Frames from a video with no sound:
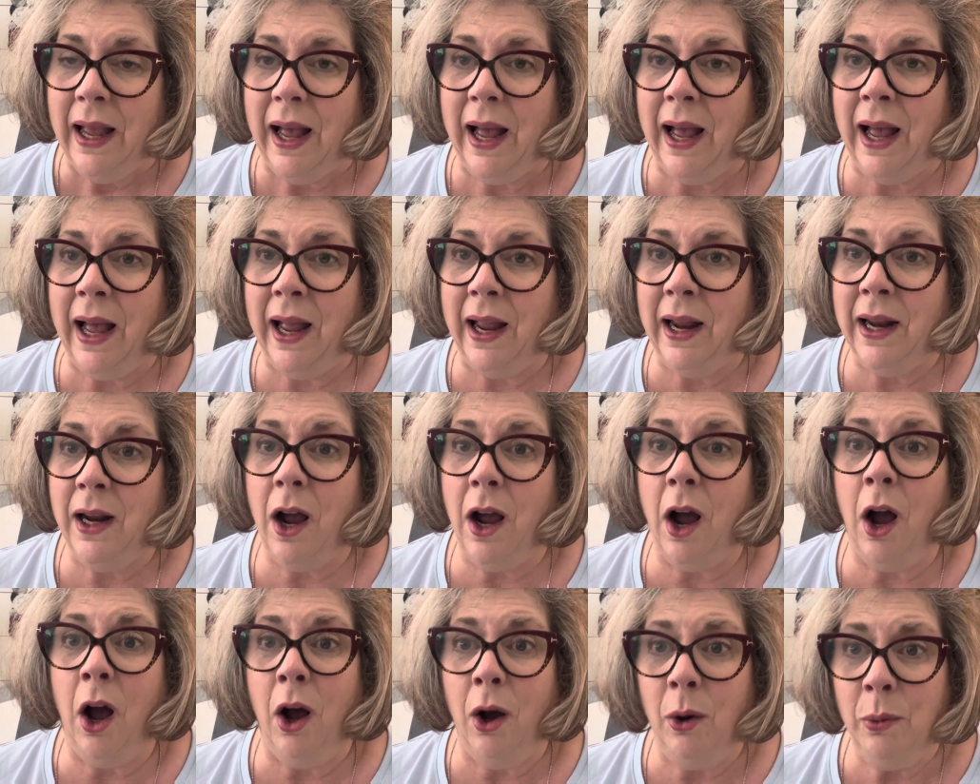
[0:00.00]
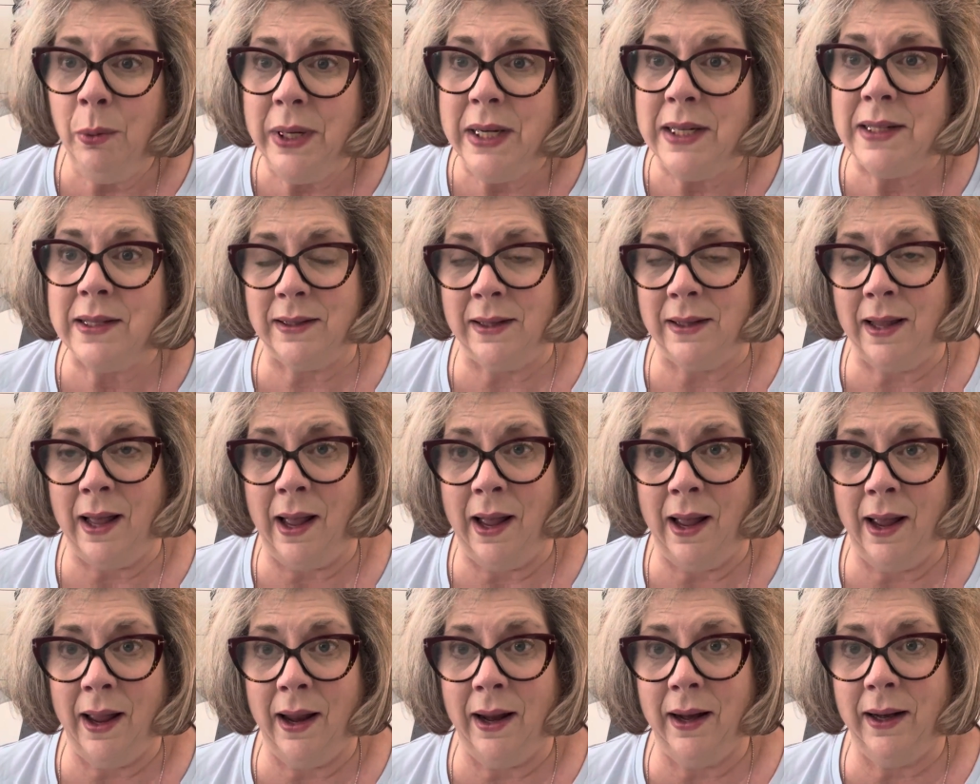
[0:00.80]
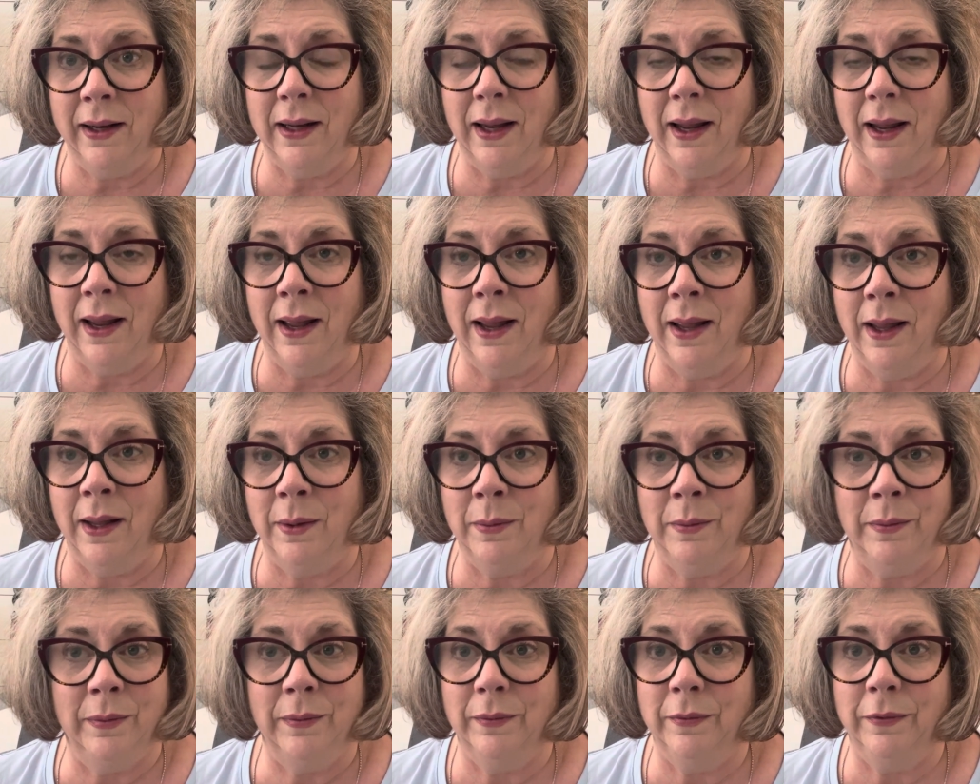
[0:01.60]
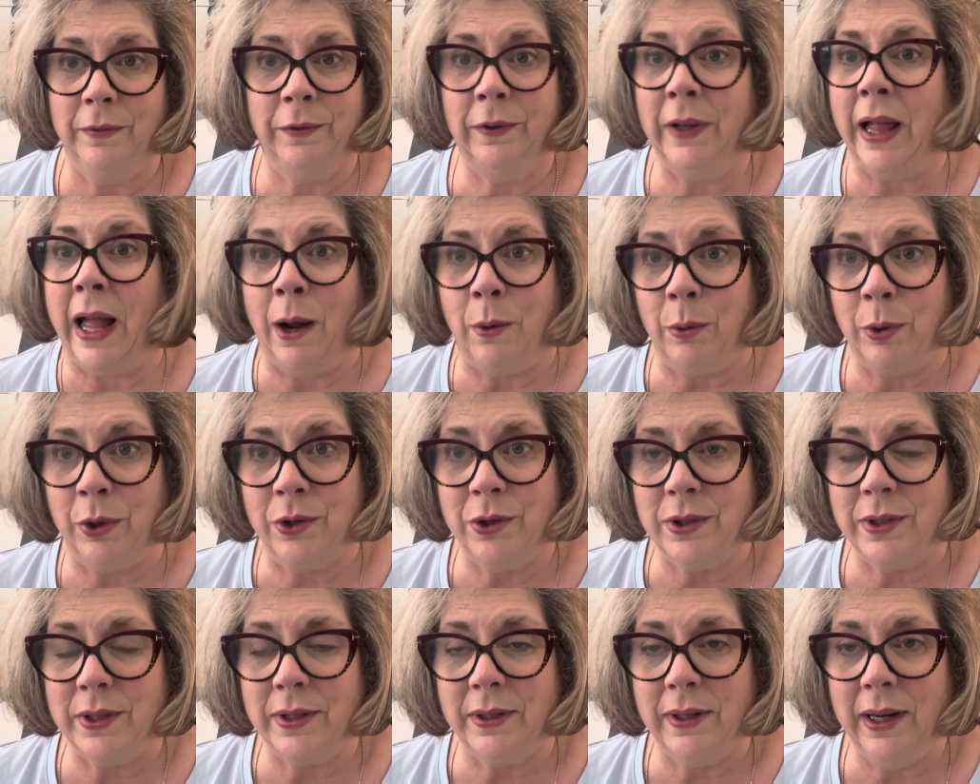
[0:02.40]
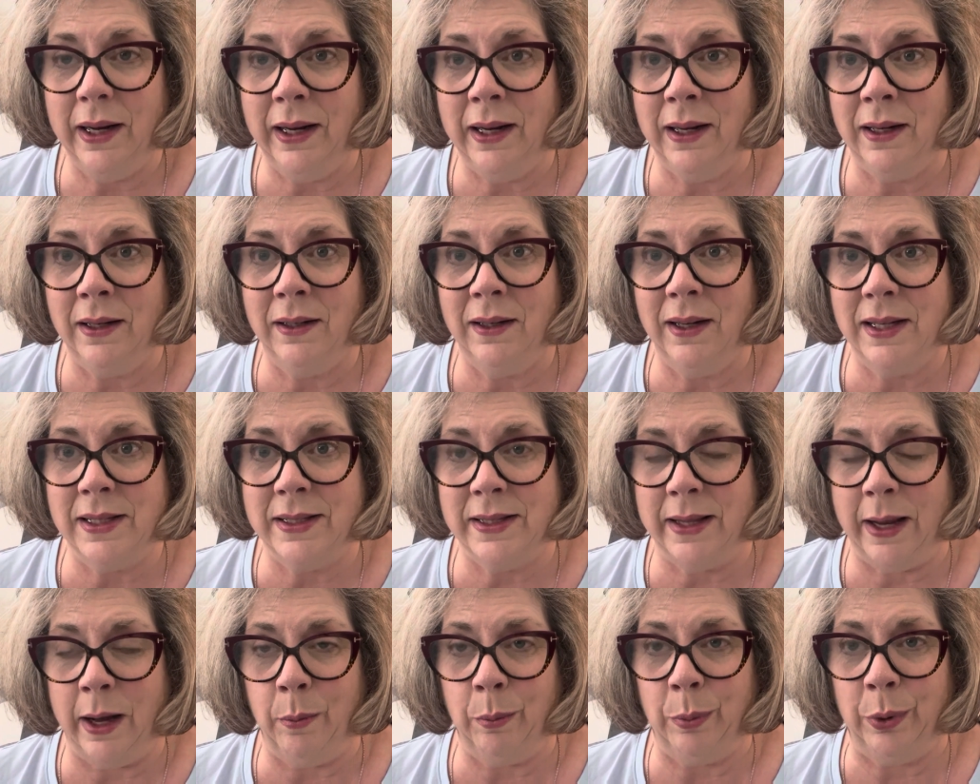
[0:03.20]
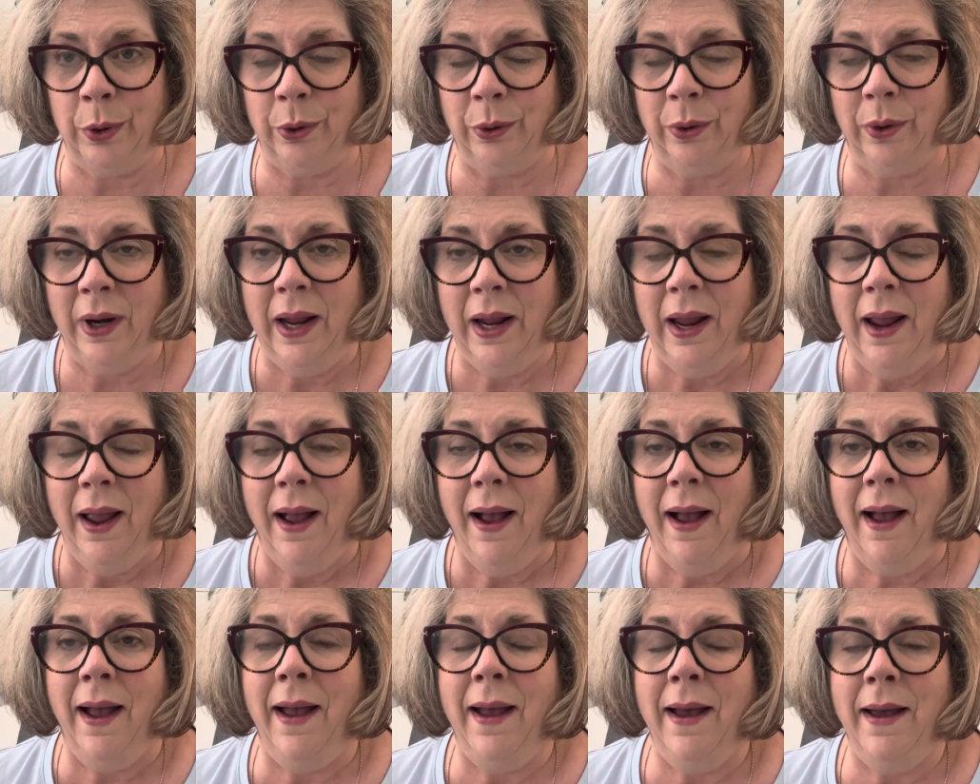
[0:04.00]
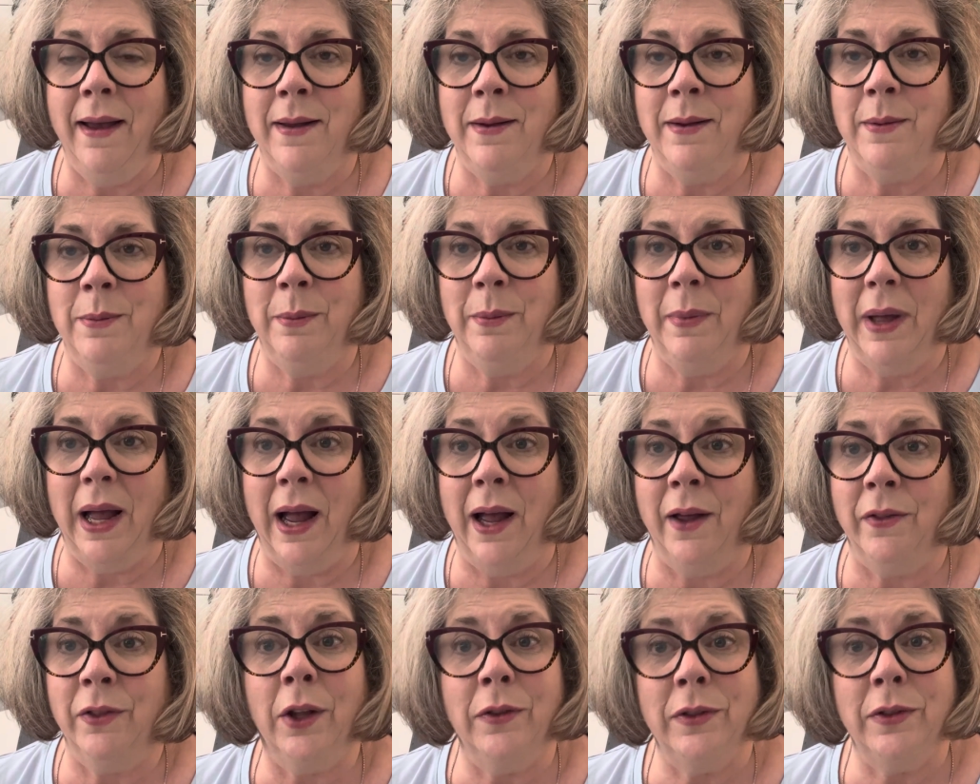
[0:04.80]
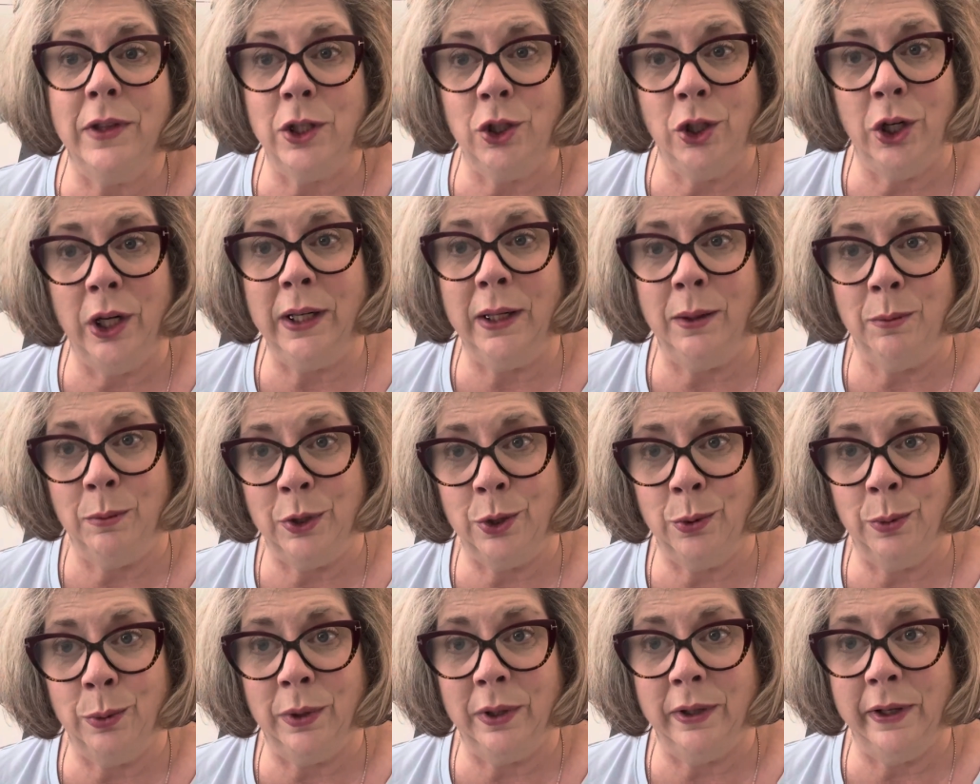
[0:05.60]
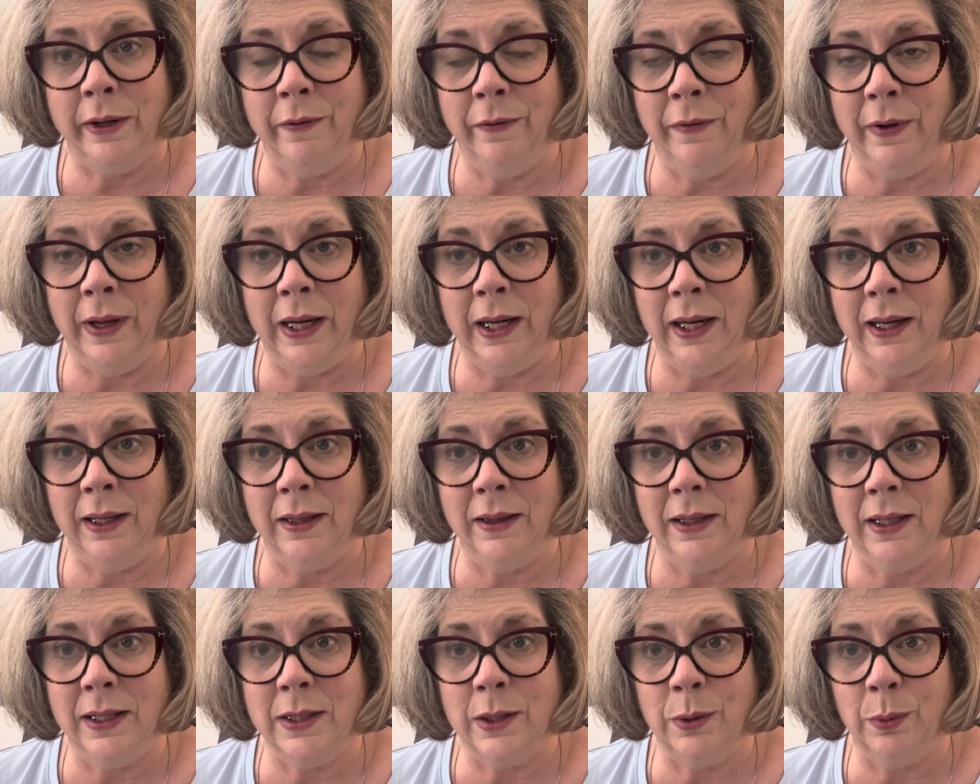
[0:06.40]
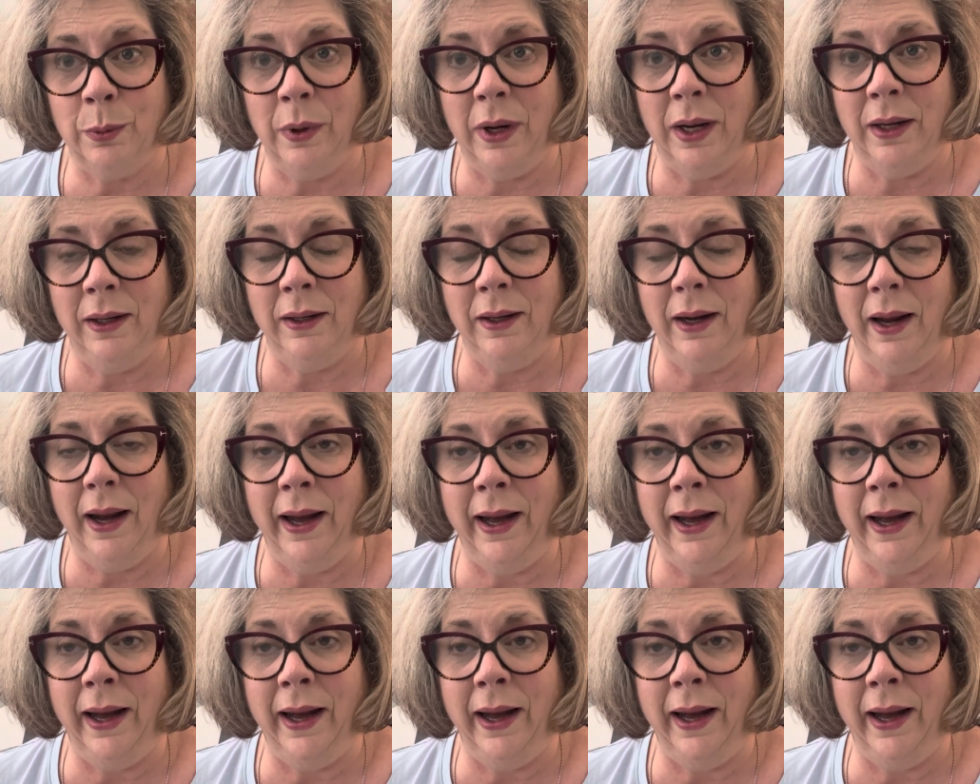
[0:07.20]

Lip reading: I always like flowers in a sampler. I thought the chicken was really funny in this one.